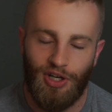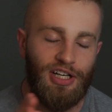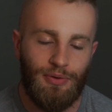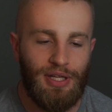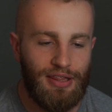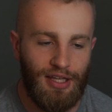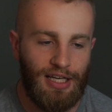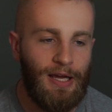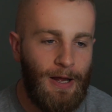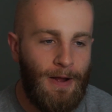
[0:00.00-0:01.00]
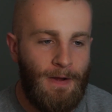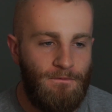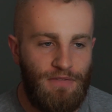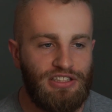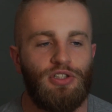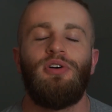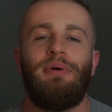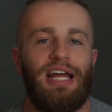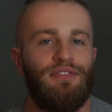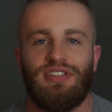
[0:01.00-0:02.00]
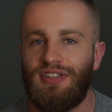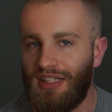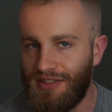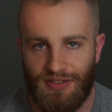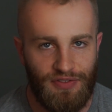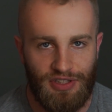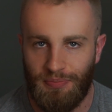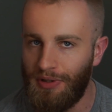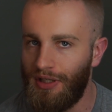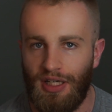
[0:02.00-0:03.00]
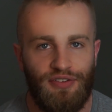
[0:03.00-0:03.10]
Starting with like physical manifestations of the Spirit.